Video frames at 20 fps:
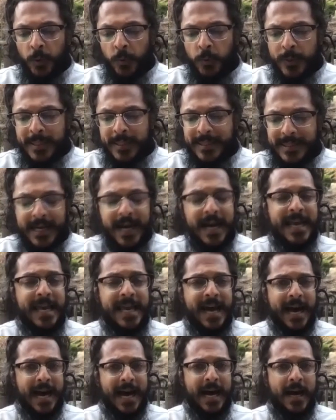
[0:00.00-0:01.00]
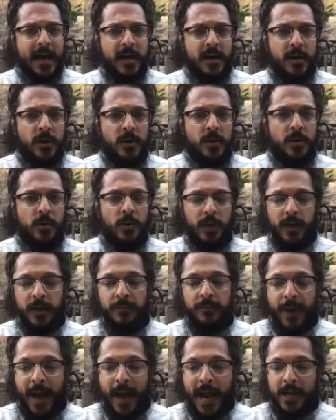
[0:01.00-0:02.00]
With daya, or
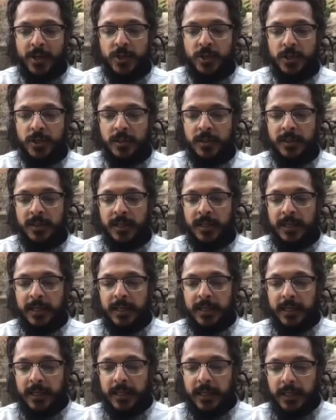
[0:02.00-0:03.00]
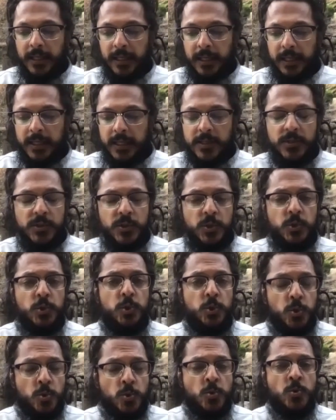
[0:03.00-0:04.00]
compassion, it is
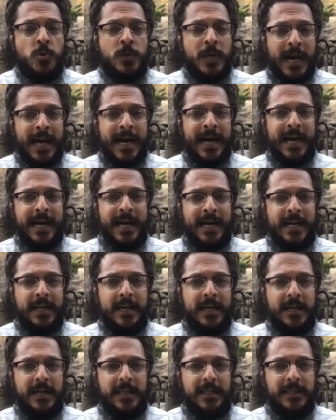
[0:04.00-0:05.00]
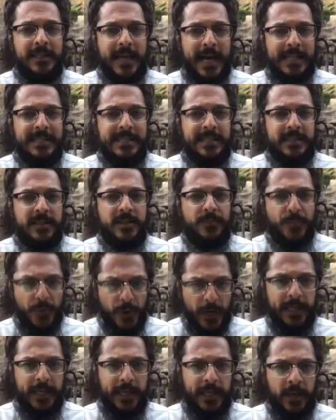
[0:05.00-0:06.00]
suna, that's the
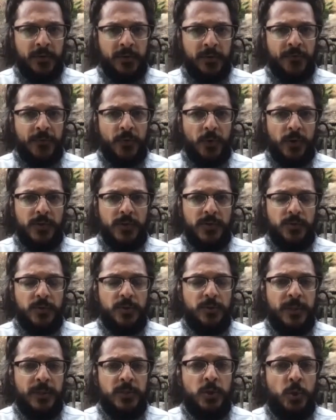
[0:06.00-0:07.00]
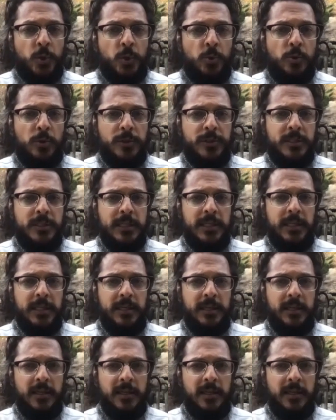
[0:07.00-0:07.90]
breaking force, which means cruelty.